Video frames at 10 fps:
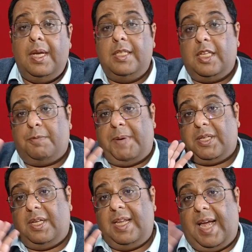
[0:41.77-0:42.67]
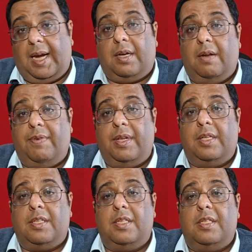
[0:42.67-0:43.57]
is especially active,
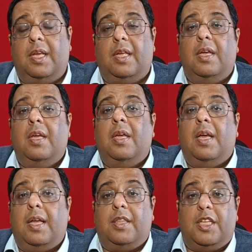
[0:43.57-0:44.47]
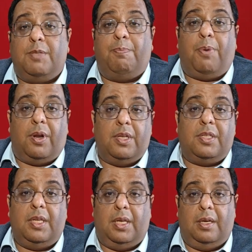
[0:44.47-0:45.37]
and this is like, and this
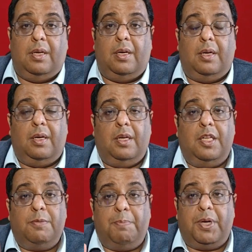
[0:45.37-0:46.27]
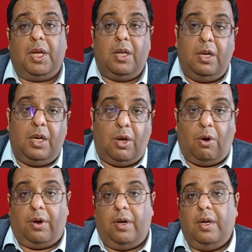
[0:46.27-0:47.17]
policy is particularly
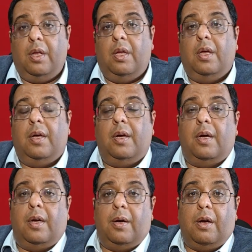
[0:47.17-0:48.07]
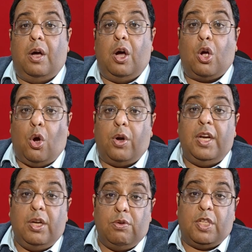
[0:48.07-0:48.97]
odd.
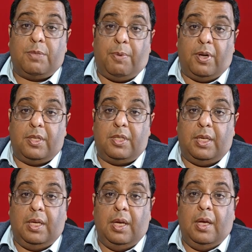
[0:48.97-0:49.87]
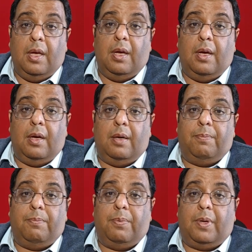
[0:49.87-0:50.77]
According to this policy,
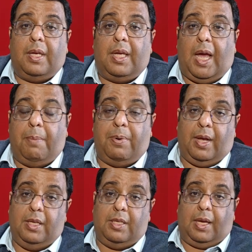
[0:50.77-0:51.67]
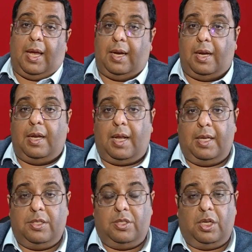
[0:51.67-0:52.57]
cab rides are
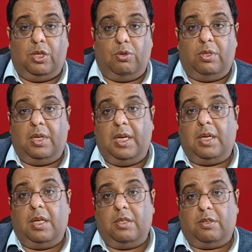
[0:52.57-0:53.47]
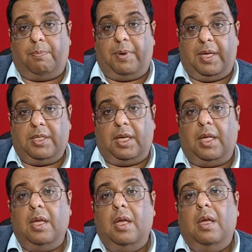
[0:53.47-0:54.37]
categorized into three tiers of
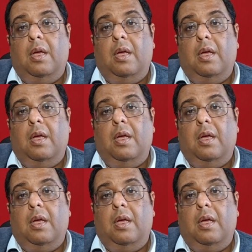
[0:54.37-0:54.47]
pricing,